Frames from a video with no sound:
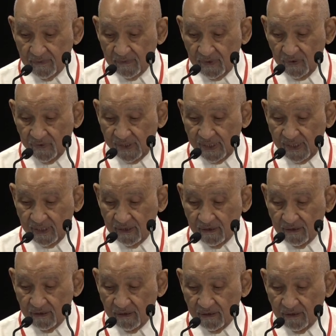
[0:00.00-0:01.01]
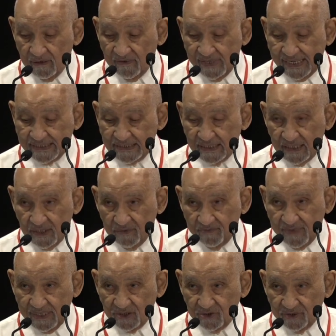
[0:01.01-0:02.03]
okay, that's
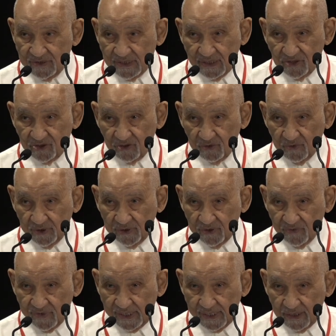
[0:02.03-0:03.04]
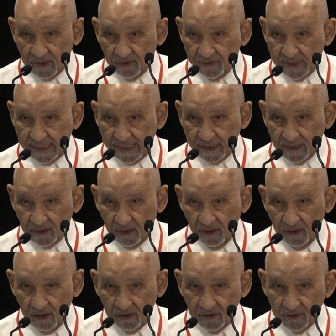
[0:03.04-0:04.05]
makes you an essential worker. You've got to go and handle
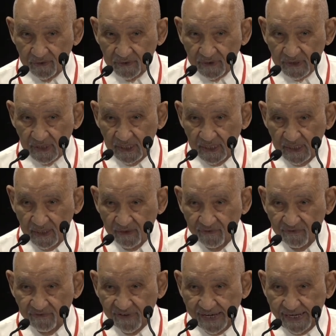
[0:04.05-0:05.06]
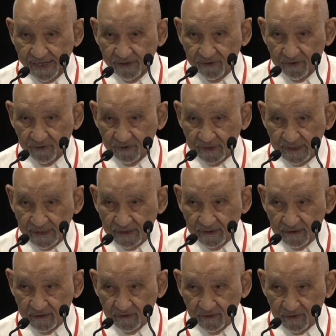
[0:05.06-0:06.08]
all those viral
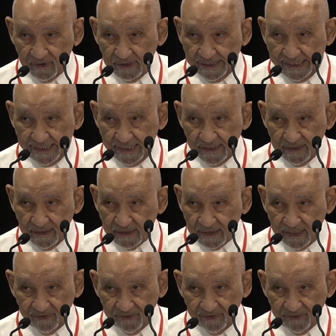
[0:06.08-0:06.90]
linens and